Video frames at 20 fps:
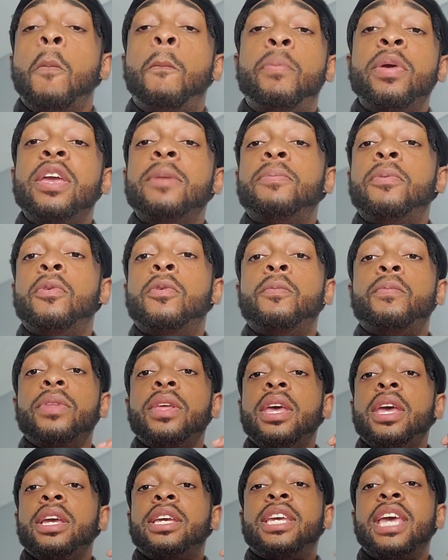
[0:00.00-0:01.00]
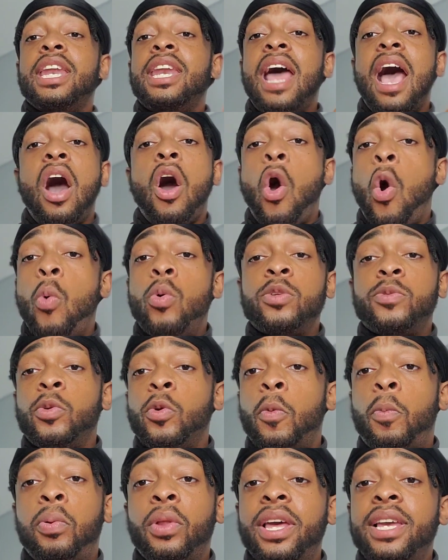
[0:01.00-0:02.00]
People cannot always be
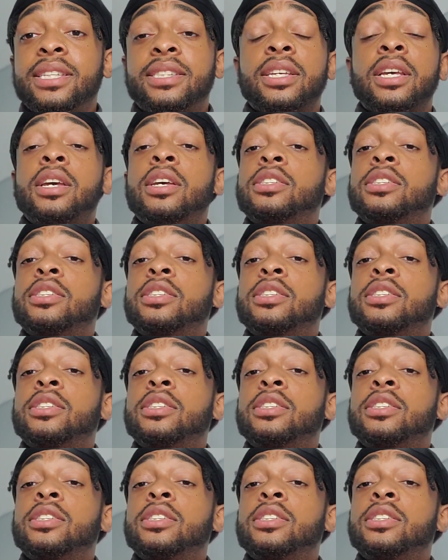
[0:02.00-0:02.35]
replaced.